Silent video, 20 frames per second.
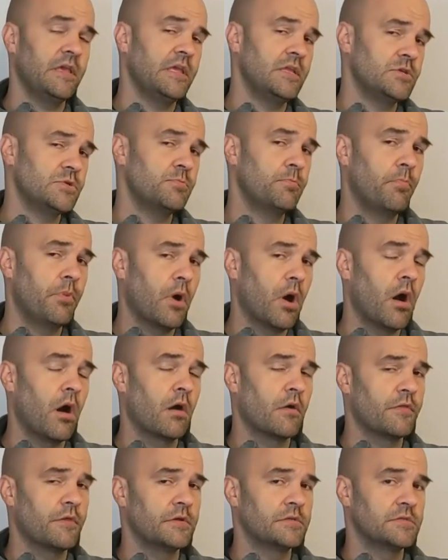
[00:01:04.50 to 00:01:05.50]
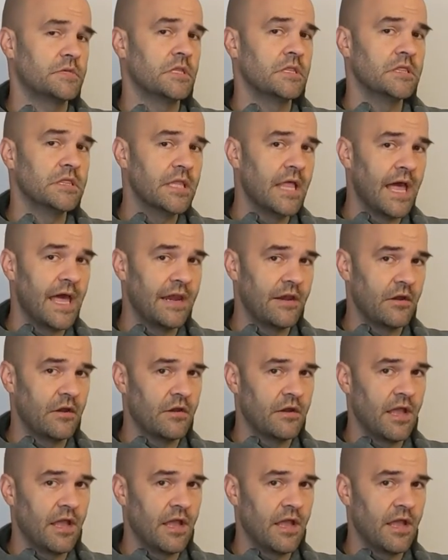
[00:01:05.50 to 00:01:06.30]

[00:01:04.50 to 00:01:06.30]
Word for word: each bar there's a letter